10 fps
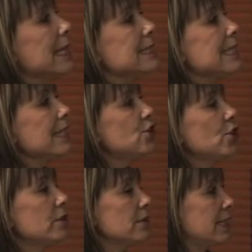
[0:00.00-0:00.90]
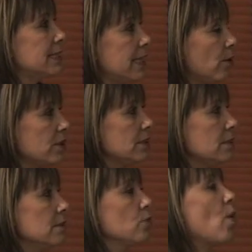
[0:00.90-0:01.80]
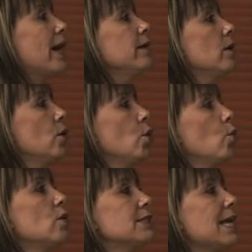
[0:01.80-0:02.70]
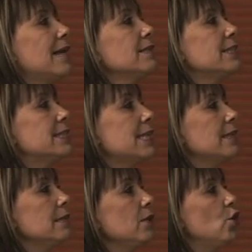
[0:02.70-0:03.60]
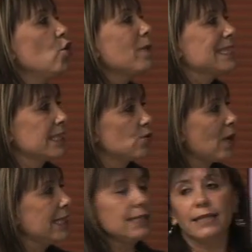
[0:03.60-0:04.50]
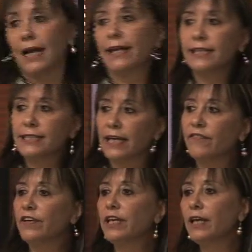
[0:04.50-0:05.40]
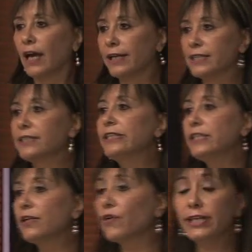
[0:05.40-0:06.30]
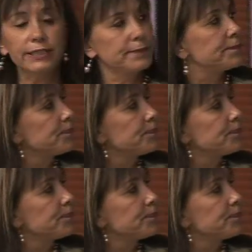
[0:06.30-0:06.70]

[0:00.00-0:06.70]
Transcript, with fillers: The, section, the second one was understanding human sexuality and HIV and STD risk.